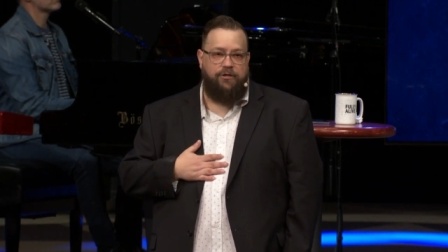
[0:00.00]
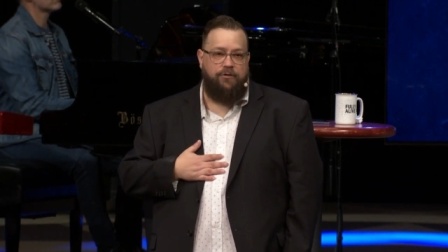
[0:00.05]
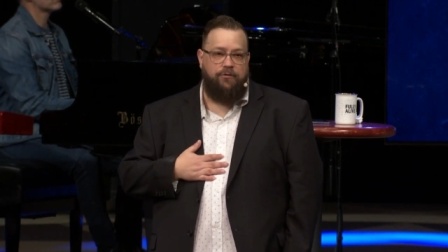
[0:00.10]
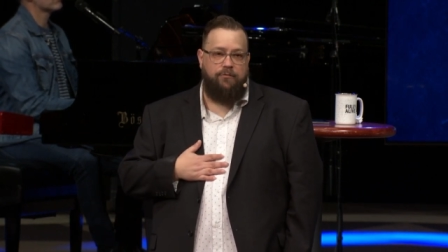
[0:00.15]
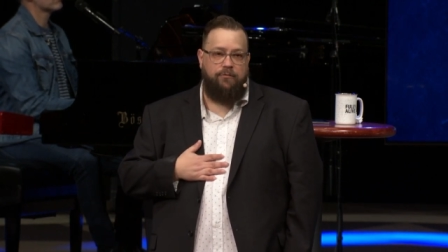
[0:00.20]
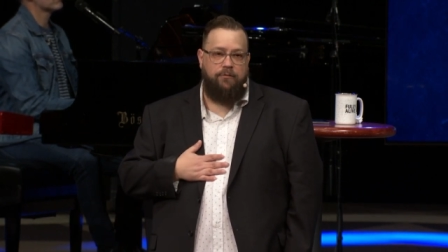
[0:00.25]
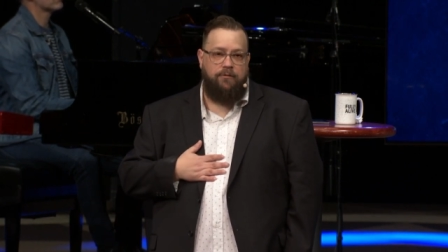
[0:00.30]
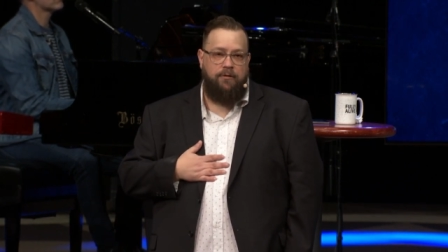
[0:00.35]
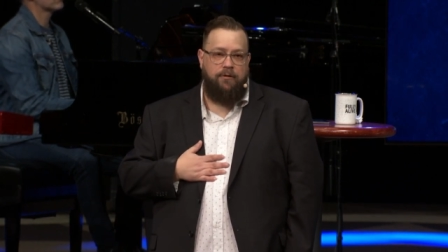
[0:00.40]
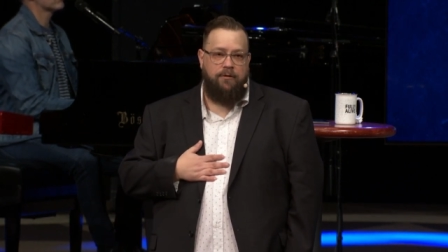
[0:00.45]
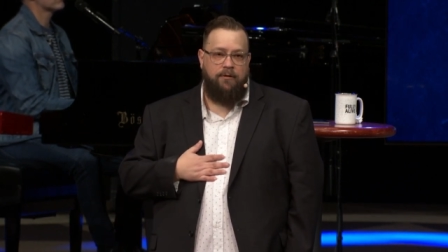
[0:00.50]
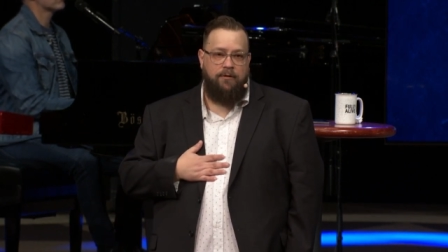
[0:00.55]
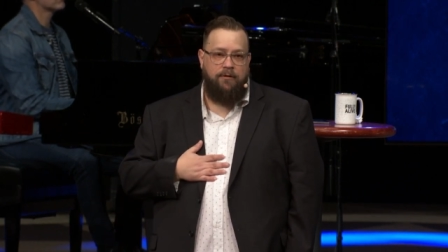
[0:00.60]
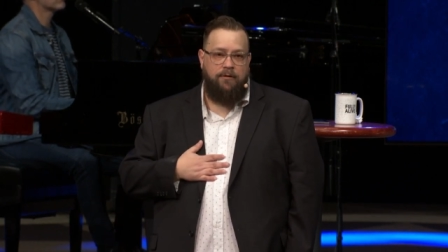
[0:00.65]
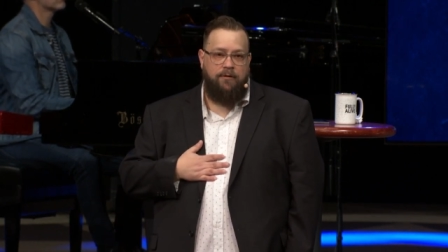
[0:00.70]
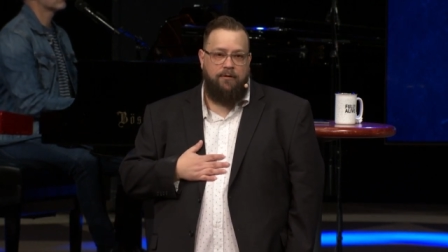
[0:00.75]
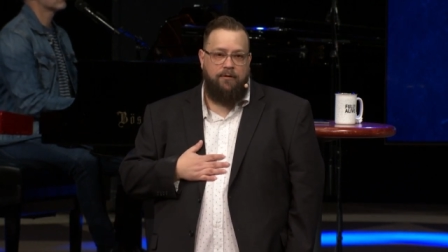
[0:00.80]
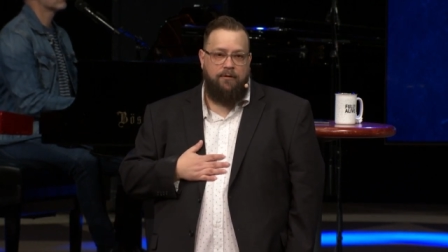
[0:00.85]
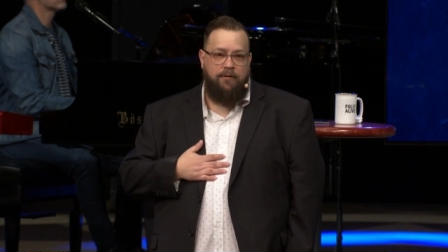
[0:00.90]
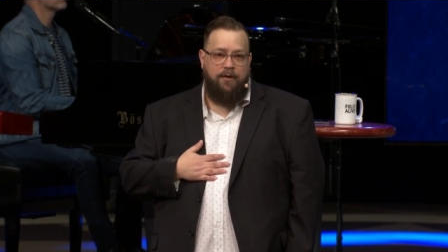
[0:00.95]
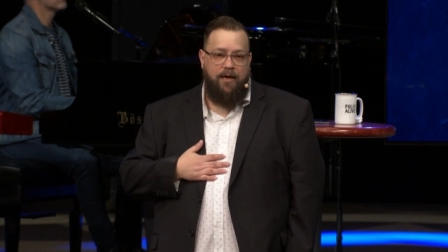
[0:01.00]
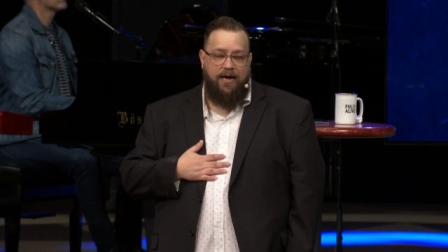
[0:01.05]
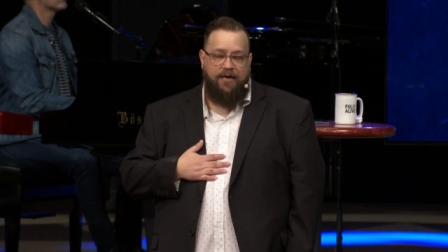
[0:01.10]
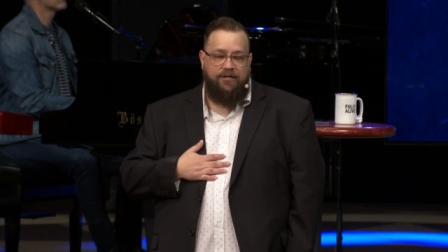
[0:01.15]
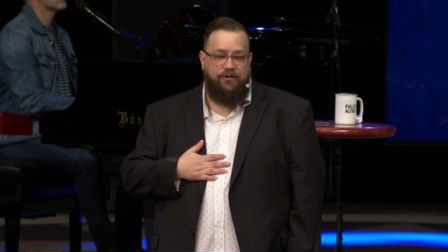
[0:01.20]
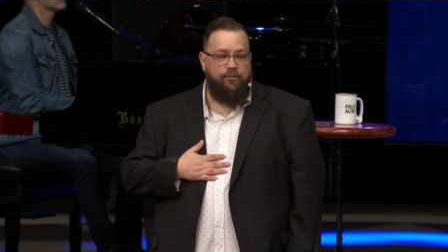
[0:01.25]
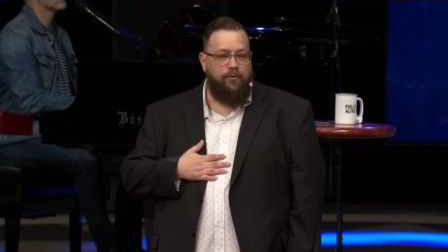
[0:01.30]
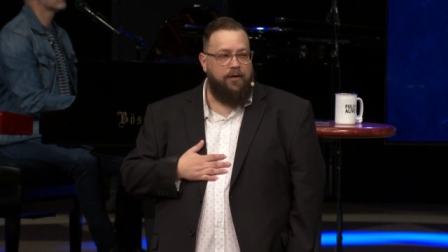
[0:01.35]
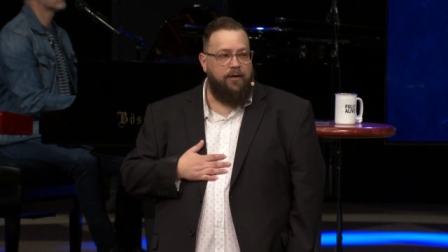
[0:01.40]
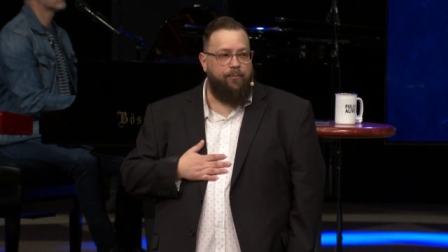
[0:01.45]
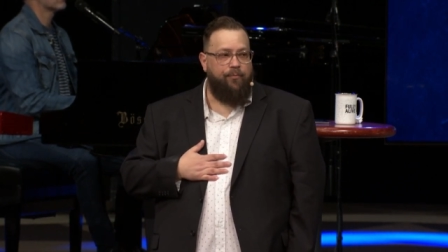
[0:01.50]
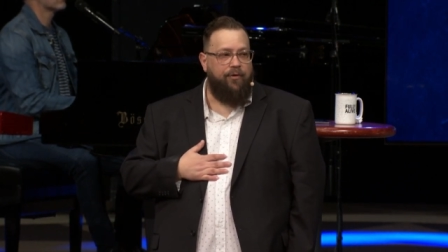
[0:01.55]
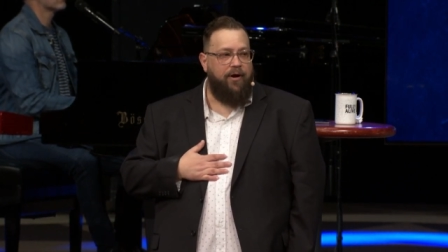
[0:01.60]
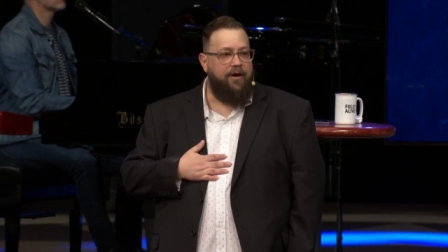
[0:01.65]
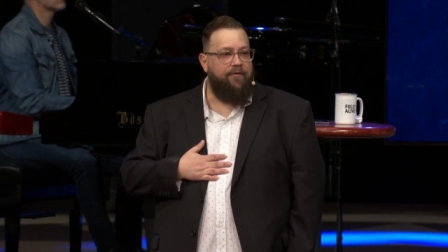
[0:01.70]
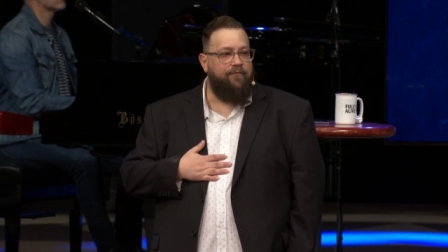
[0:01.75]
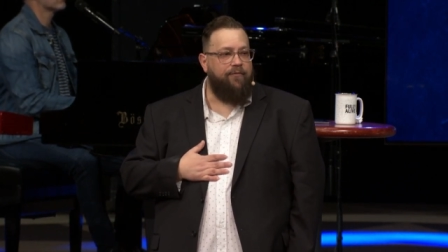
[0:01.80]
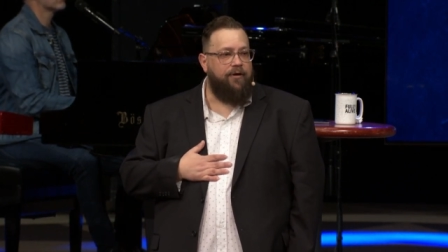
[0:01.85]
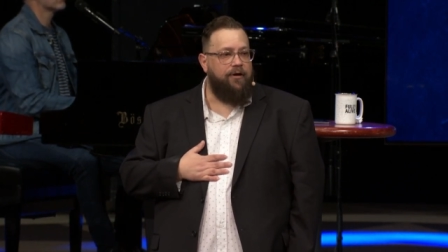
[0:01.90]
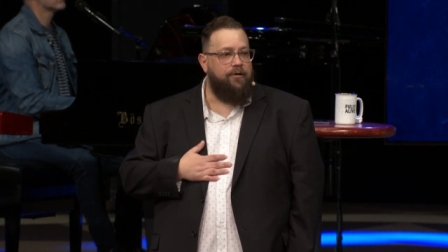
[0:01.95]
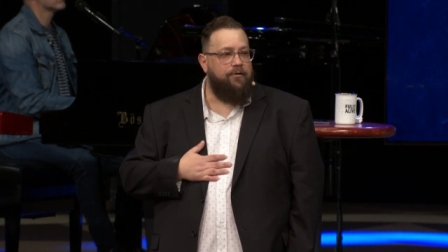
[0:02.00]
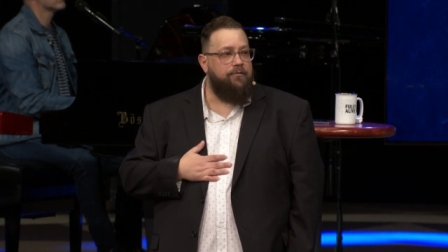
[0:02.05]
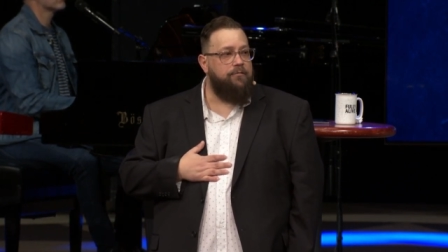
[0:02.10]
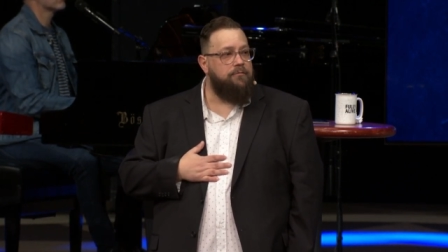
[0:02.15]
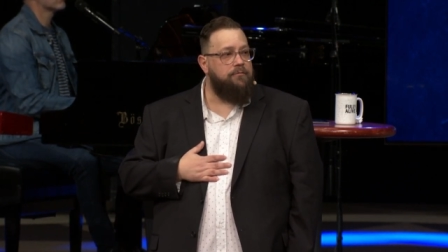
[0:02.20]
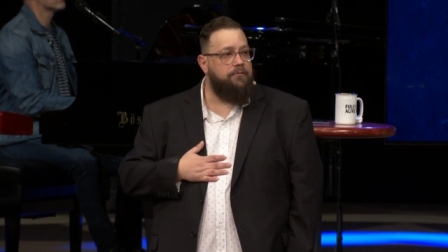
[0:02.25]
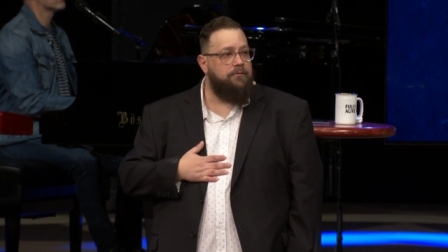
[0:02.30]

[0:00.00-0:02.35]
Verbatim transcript: I just want to pray for you.